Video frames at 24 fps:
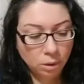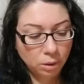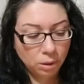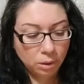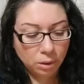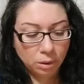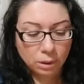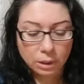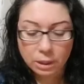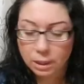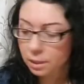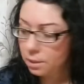
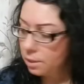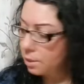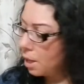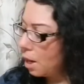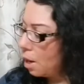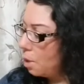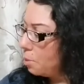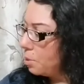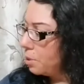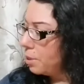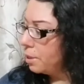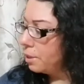the
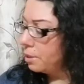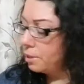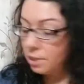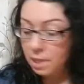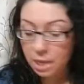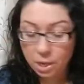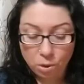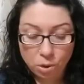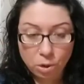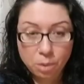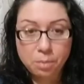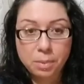
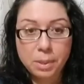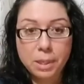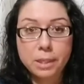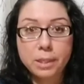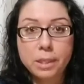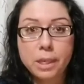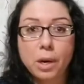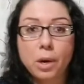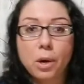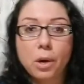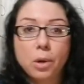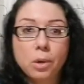Sacred Bee
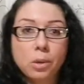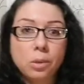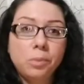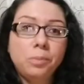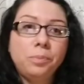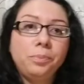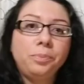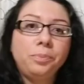Tarot.